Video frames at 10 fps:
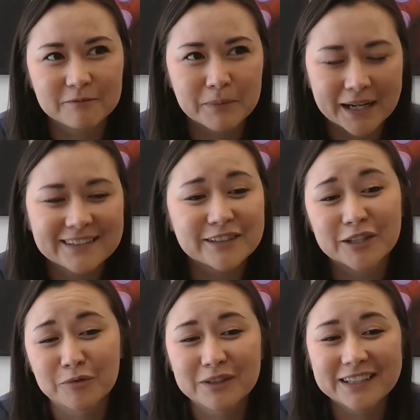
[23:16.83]

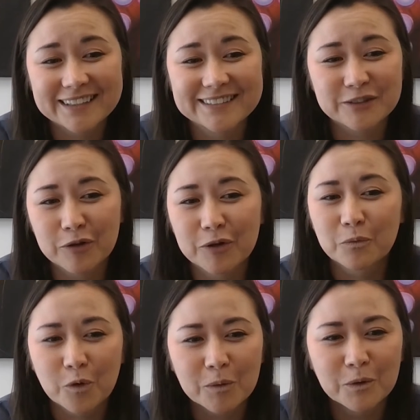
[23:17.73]
bacteria really likes to grow in
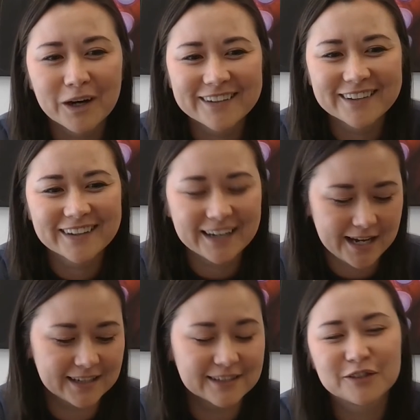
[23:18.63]
warm water.
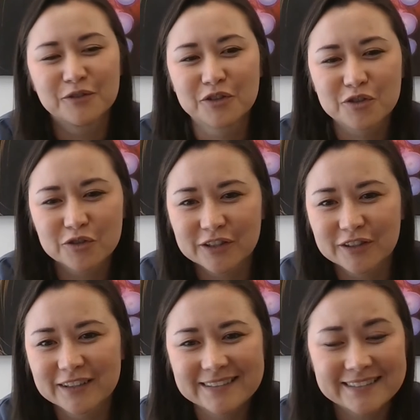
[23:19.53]
And as soon as you chill
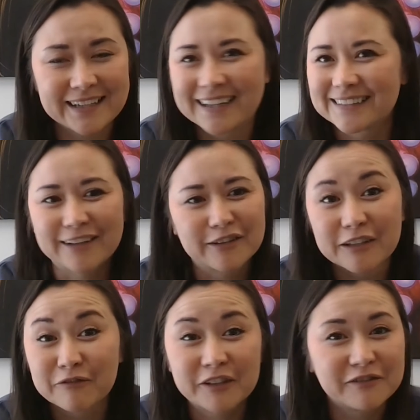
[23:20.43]
that tank down
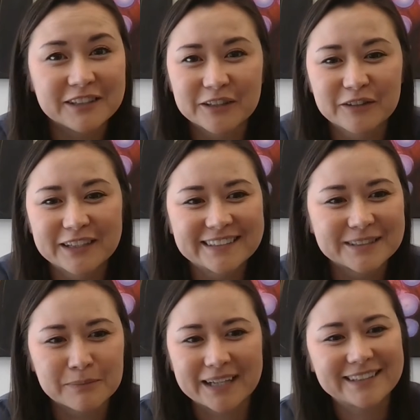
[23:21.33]
to 50
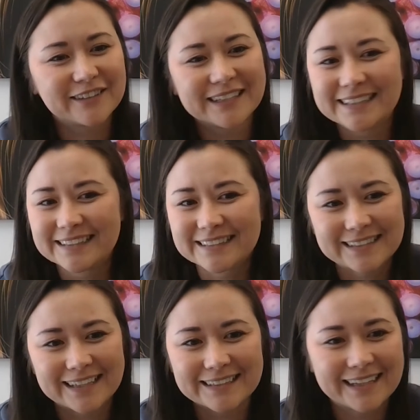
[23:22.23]
degrees, bacteria is
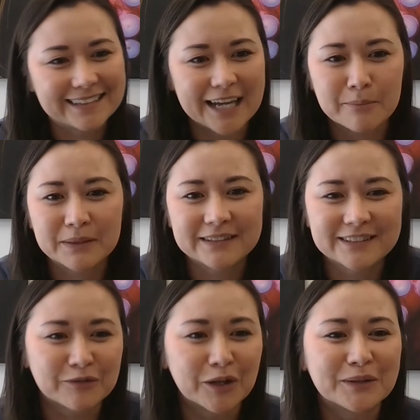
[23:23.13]
not as happy
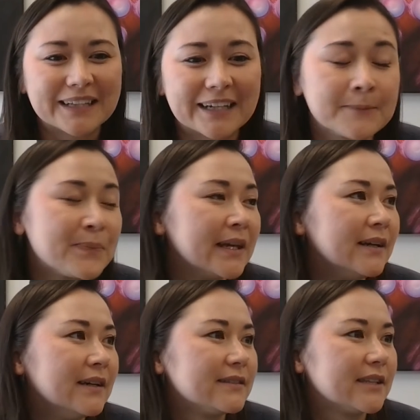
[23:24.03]
to grow in there.
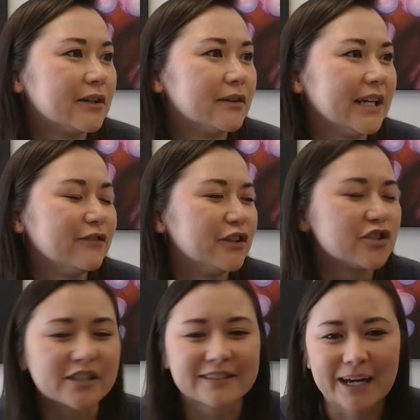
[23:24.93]
So even
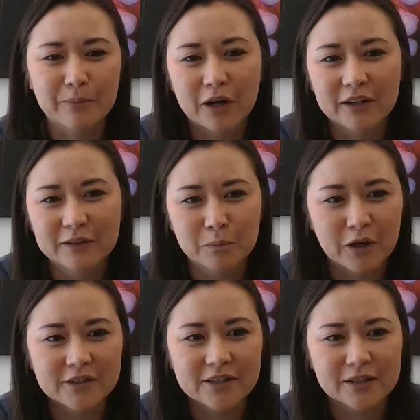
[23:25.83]
just that part of the
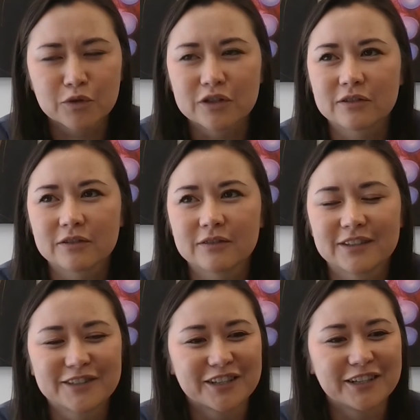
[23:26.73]
project was
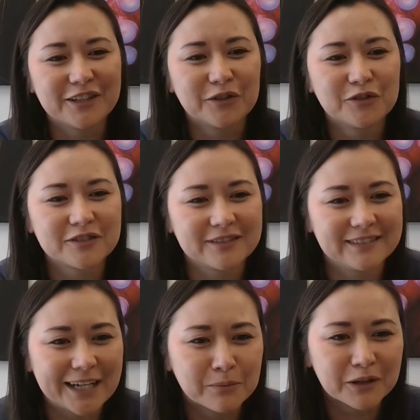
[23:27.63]
such a huge
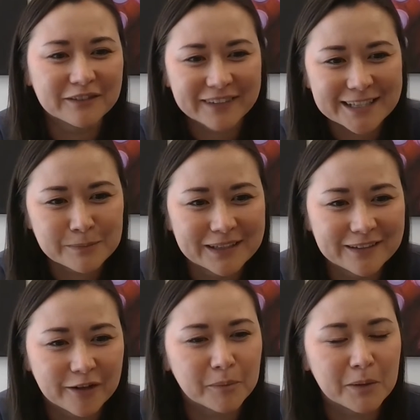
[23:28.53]
labor
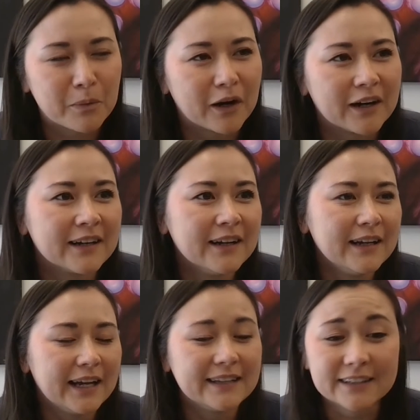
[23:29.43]
investment on my part.
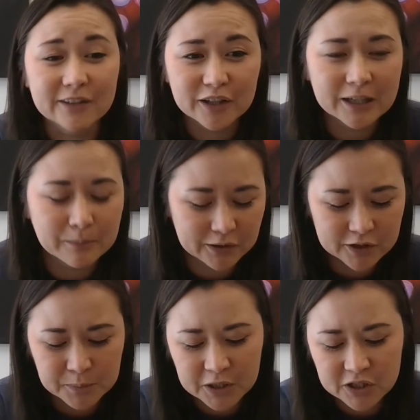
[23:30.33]
And then learning about
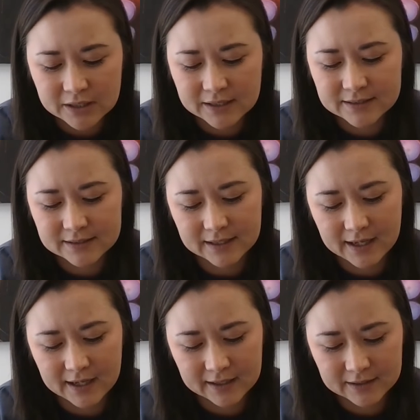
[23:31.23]
the species
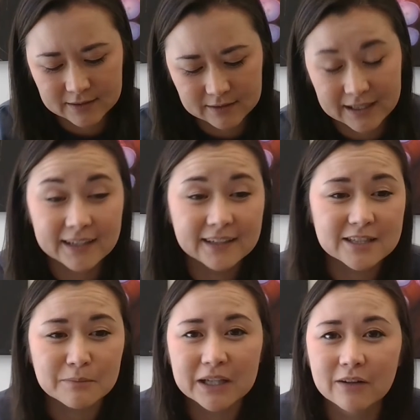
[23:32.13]
and getting
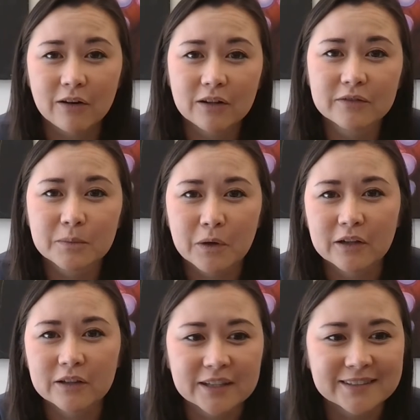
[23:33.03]
to meet all of the
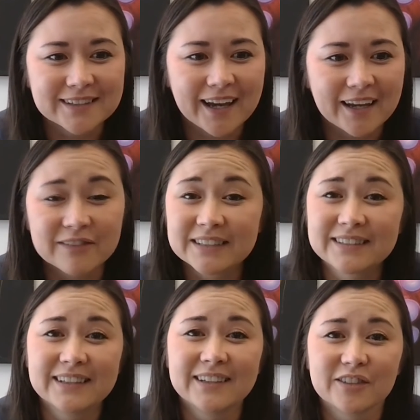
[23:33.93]
partners and
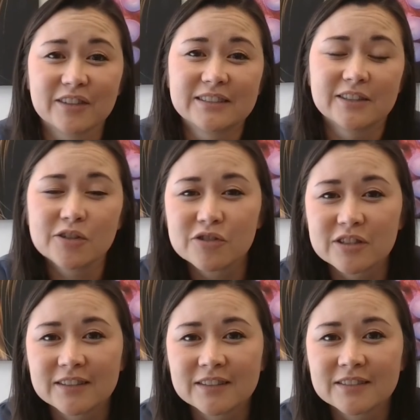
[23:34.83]
visiting other
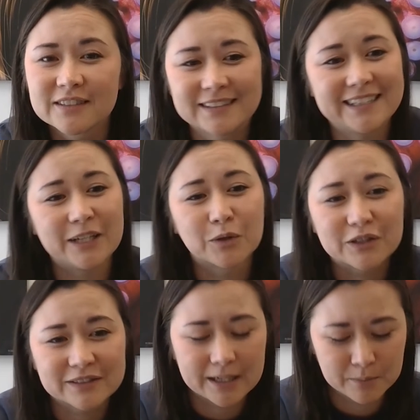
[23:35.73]
institutions and seeing
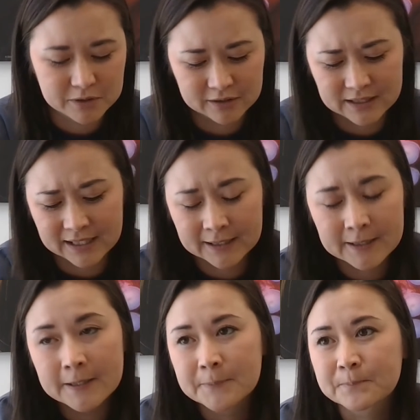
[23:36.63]
what their setups look like,
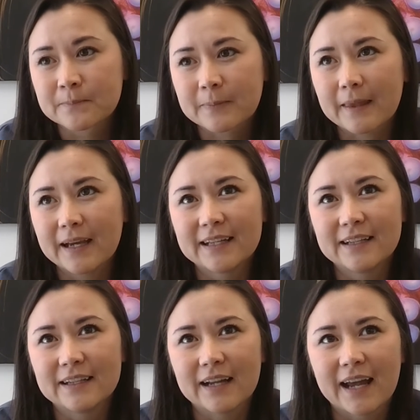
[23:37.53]

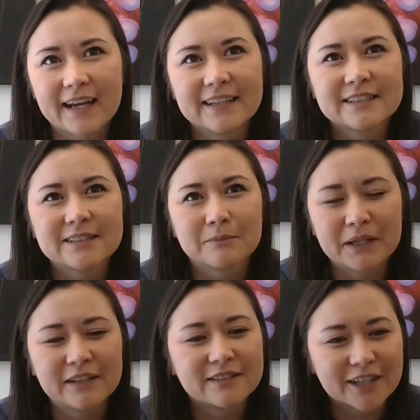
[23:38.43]
it has
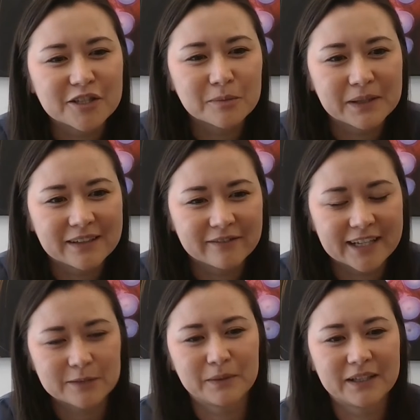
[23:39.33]
been such a big
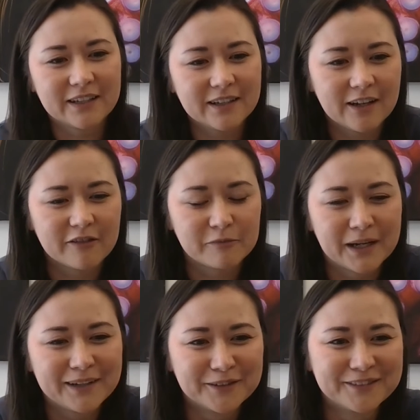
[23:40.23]
investment of
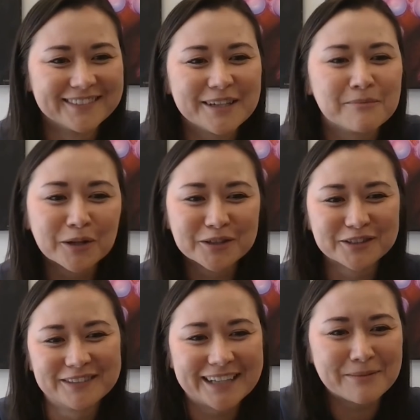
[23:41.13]
my own
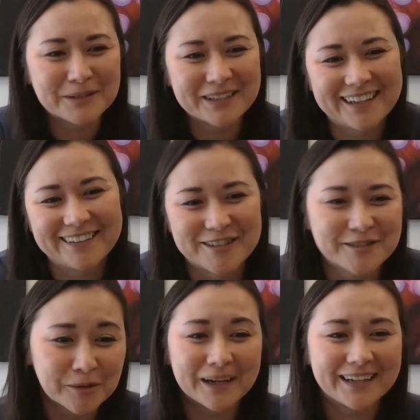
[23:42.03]
emotional labor and
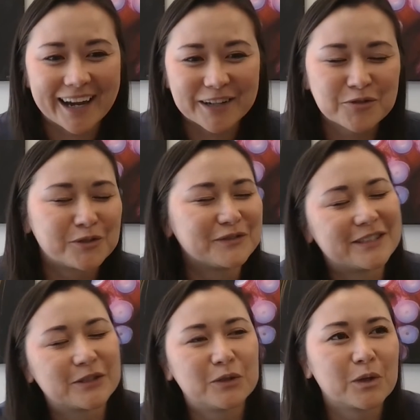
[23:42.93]
also my actual
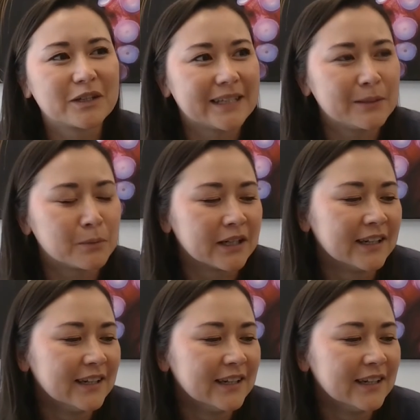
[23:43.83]
physical work labor